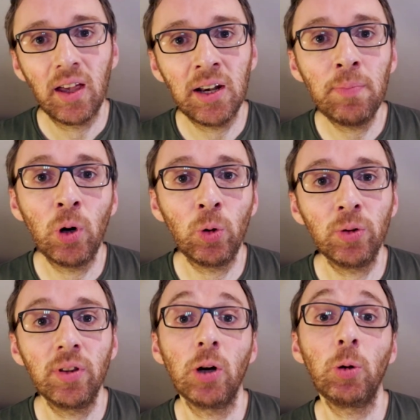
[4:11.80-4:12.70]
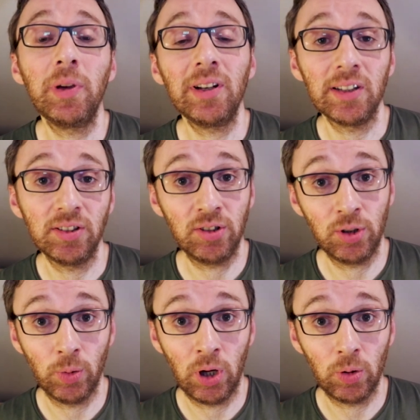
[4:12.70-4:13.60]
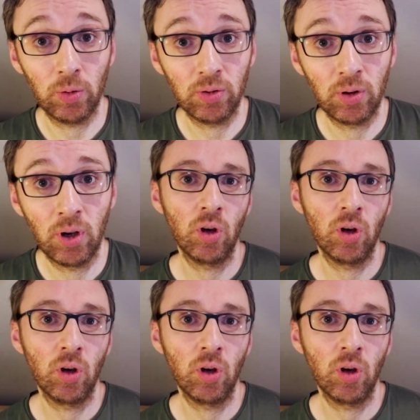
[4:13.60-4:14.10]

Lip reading: In a mould, there will be at least two holes,